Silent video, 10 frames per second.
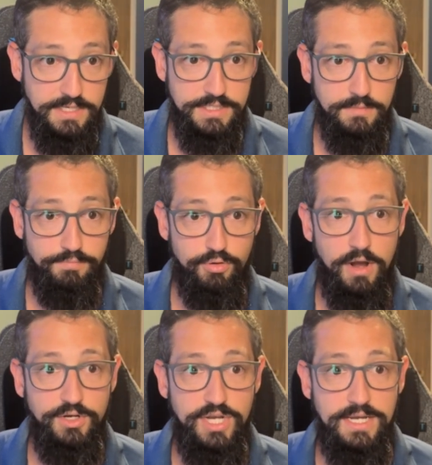
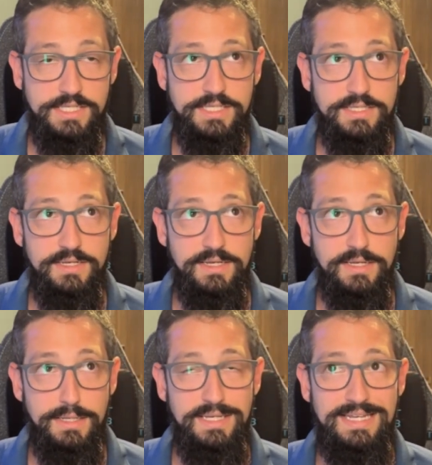projects
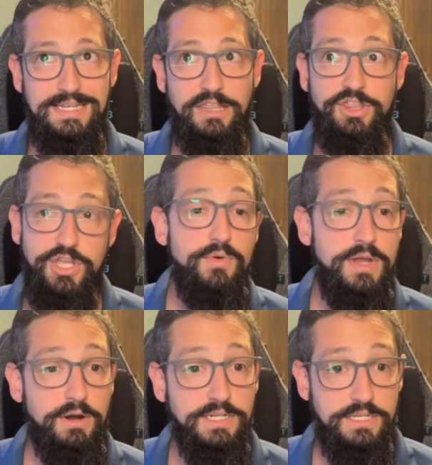in theory are
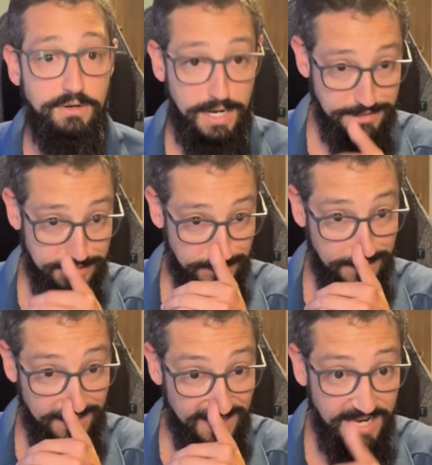considered isolated
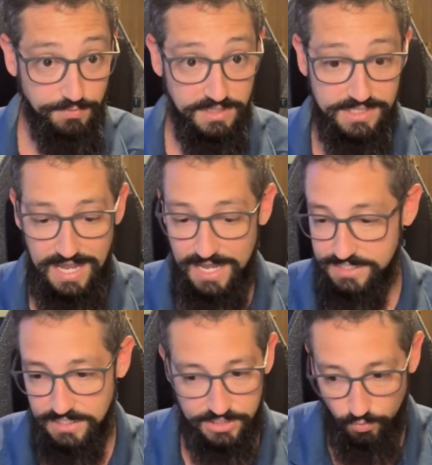engagements, as in
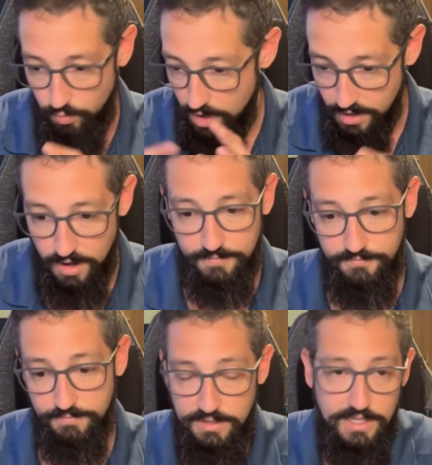it's a one-off.
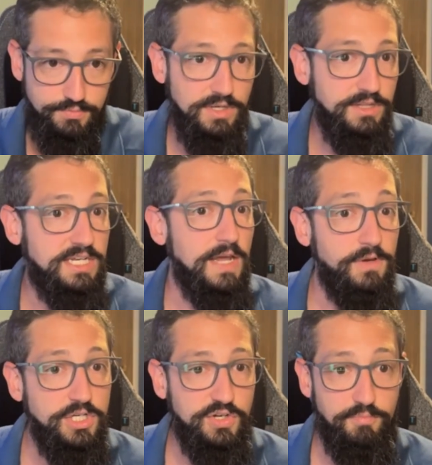That's really the
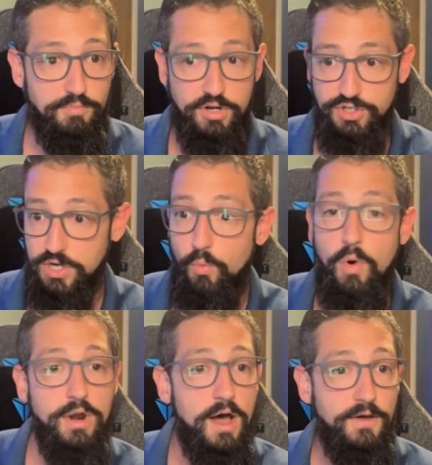definition of a project, a
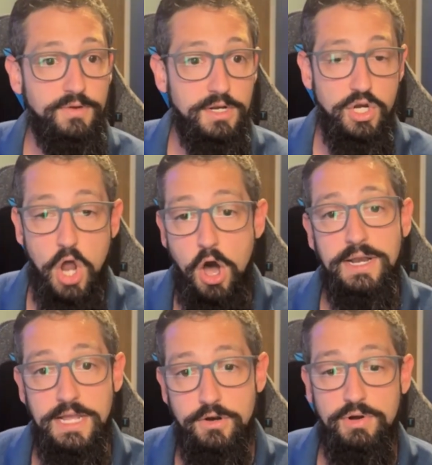one-off,
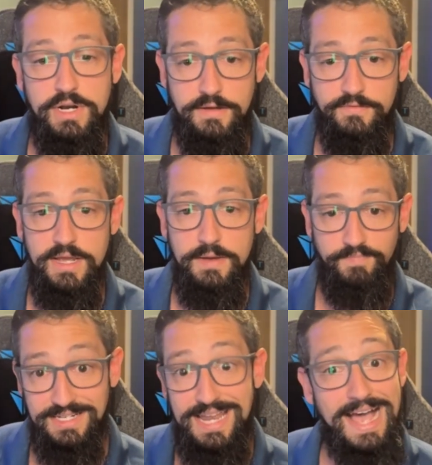non-iterative
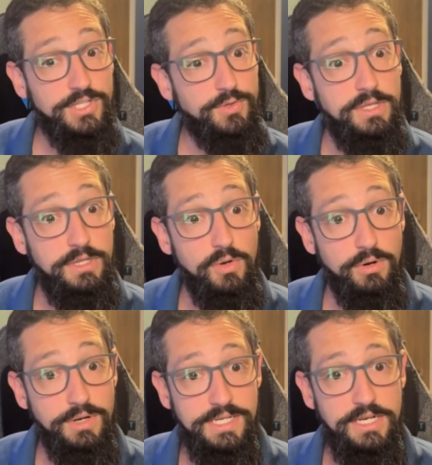task within the
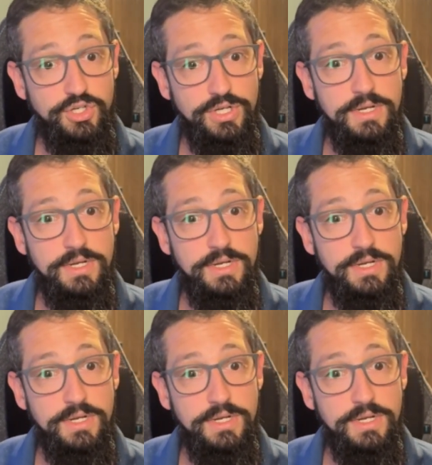organization.